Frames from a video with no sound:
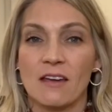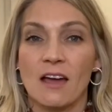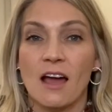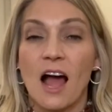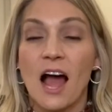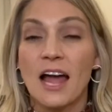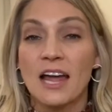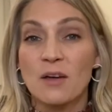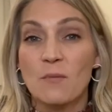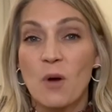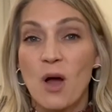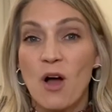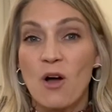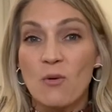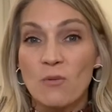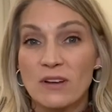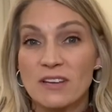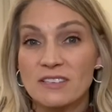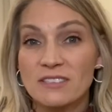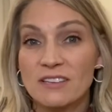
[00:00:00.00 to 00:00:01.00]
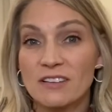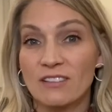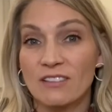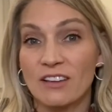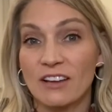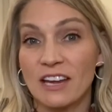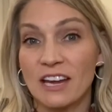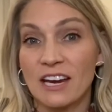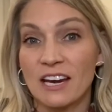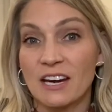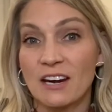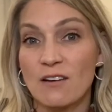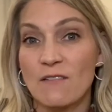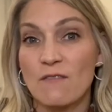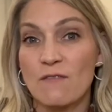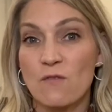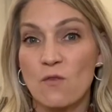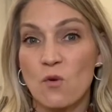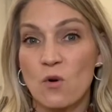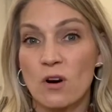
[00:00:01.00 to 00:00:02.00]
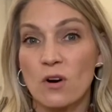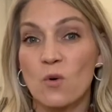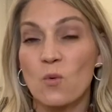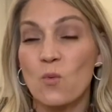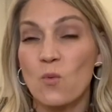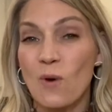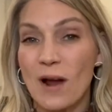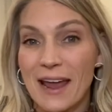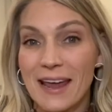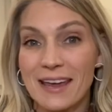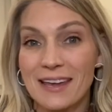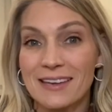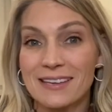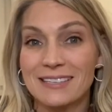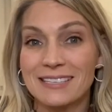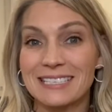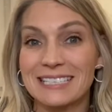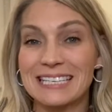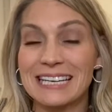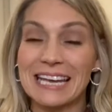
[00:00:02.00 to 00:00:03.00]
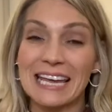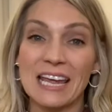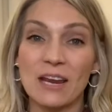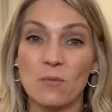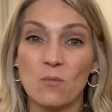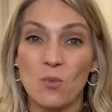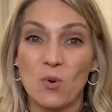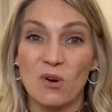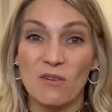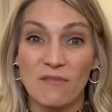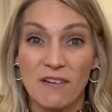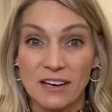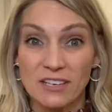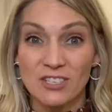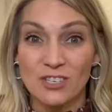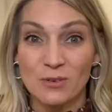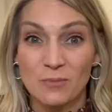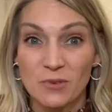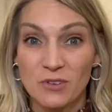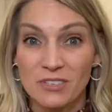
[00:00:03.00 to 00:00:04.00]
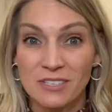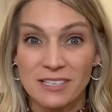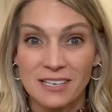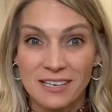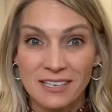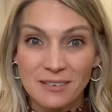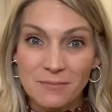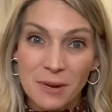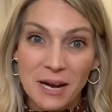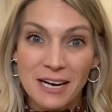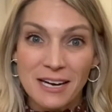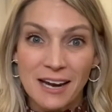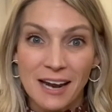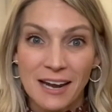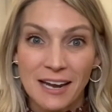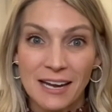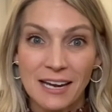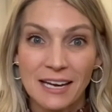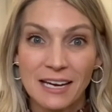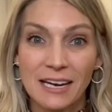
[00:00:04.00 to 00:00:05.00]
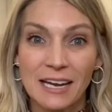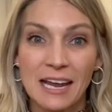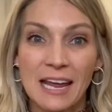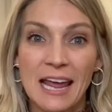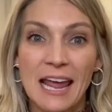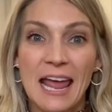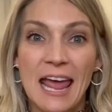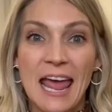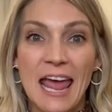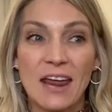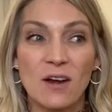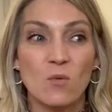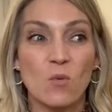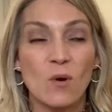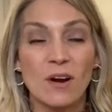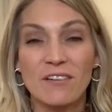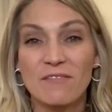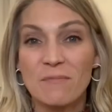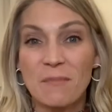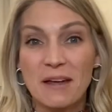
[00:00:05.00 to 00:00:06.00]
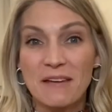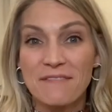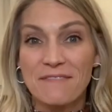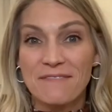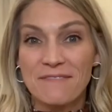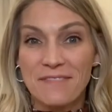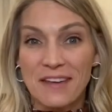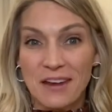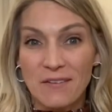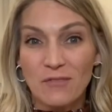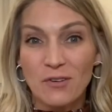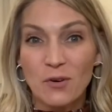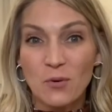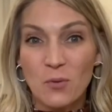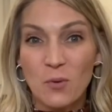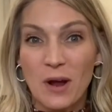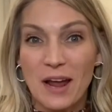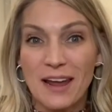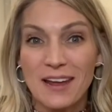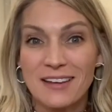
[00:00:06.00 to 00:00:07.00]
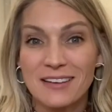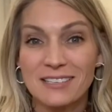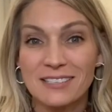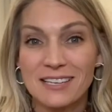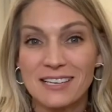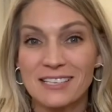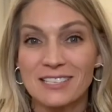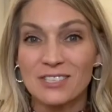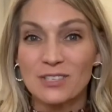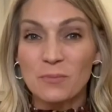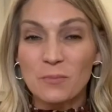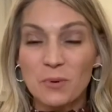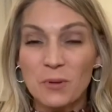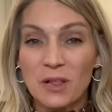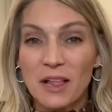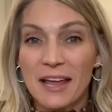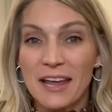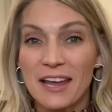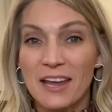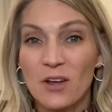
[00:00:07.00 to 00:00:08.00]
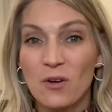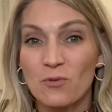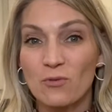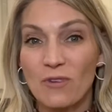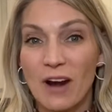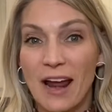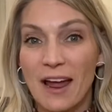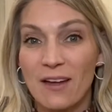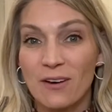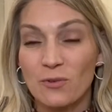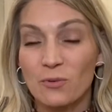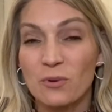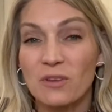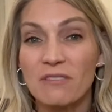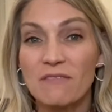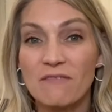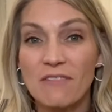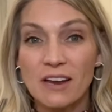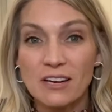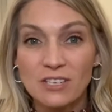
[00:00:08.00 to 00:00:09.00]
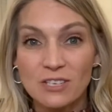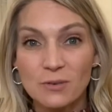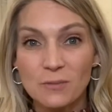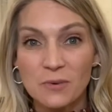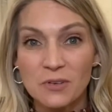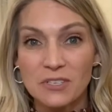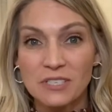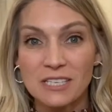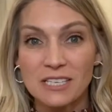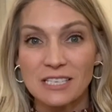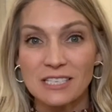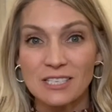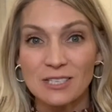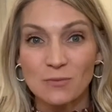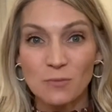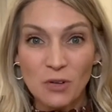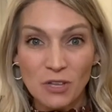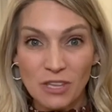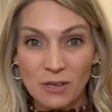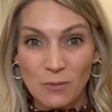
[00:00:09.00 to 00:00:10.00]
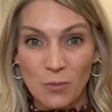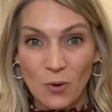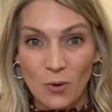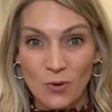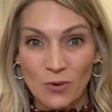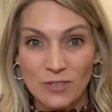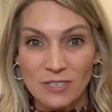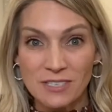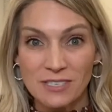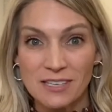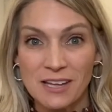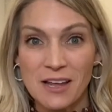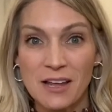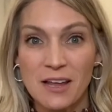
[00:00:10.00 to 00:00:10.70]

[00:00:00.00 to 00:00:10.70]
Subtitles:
I am always looking for ways to get more vegetables in my diet. And one of my favorite ways is to play around with vegetables in smoothie bowls.